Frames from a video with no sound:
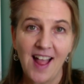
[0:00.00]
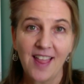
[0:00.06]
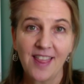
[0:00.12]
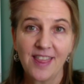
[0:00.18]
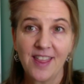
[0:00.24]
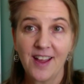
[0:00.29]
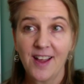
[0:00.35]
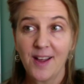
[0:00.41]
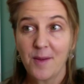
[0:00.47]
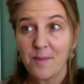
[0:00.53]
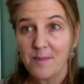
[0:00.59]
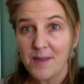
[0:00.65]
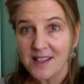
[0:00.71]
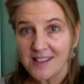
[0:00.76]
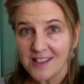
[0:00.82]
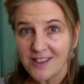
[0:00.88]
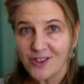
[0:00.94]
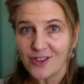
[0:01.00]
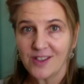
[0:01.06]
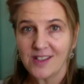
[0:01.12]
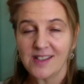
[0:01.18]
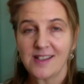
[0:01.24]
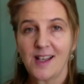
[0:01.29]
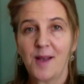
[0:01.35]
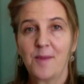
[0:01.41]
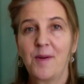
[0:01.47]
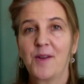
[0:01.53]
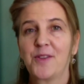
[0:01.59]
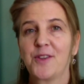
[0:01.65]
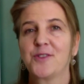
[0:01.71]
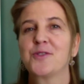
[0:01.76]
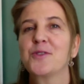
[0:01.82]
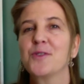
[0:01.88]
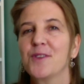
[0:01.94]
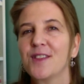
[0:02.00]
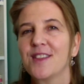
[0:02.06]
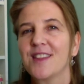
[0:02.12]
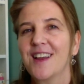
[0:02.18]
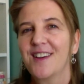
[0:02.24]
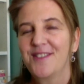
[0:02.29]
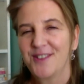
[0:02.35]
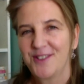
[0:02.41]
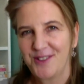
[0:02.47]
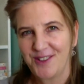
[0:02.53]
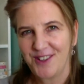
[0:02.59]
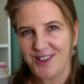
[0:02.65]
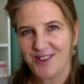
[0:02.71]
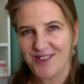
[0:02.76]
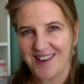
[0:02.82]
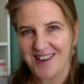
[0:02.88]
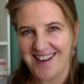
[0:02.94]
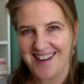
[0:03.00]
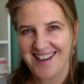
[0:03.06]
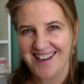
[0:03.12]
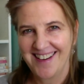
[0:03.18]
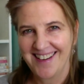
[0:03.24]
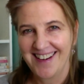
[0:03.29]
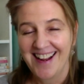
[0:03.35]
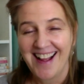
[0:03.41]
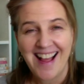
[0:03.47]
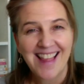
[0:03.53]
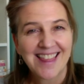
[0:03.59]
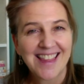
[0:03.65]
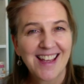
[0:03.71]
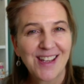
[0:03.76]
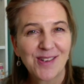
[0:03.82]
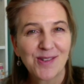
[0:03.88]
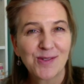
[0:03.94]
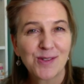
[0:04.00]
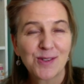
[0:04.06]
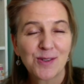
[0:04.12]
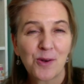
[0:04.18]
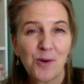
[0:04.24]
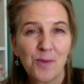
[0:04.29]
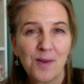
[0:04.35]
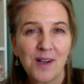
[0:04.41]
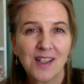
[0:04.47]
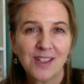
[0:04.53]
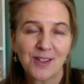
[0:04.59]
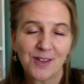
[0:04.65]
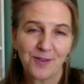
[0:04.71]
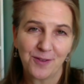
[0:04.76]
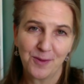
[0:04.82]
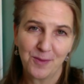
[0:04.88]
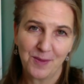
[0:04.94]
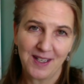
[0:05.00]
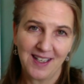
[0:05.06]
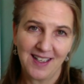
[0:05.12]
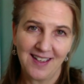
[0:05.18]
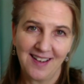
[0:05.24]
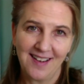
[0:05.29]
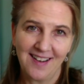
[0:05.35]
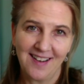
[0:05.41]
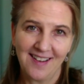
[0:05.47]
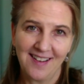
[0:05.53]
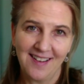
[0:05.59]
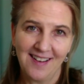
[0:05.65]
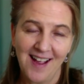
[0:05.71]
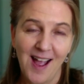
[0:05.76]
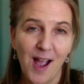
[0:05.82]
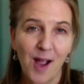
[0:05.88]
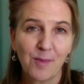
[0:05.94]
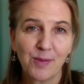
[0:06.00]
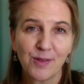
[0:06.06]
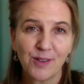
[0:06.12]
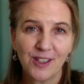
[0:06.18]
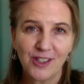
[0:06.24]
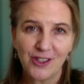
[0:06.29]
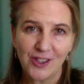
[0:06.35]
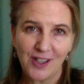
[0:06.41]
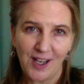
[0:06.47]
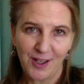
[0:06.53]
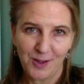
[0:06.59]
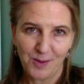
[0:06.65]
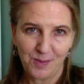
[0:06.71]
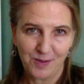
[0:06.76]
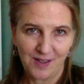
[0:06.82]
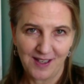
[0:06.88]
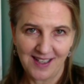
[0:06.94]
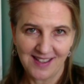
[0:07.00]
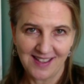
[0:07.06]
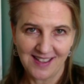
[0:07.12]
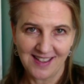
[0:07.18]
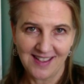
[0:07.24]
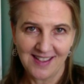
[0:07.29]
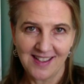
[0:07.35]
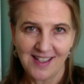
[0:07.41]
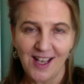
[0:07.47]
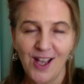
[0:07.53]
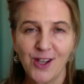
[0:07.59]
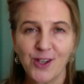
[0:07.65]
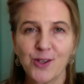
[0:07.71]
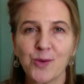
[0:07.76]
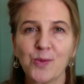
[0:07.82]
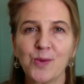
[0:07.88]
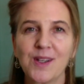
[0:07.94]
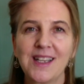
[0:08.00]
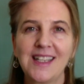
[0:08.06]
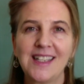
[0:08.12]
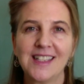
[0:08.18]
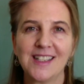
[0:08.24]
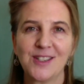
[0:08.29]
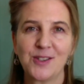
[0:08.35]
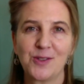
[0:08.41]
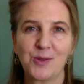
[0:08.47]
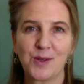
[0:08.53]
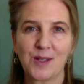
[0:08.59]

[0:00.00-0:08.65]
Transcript: the messages about the truth of who you are. Thank you so much for being here. Appreciate your presence, your willingness to